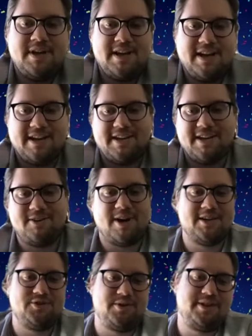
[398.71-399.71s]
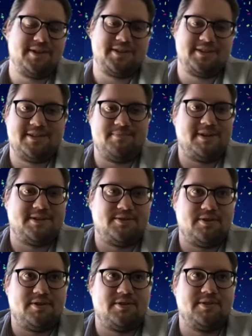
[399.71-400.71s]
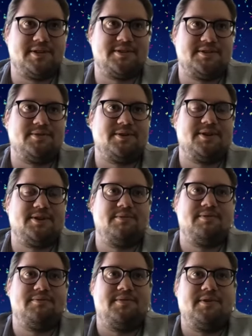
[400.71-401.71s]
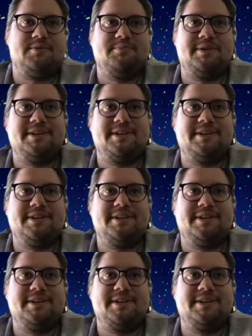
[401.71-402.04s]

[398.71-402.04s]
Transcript: And he graduated like a semester early, so he referred me.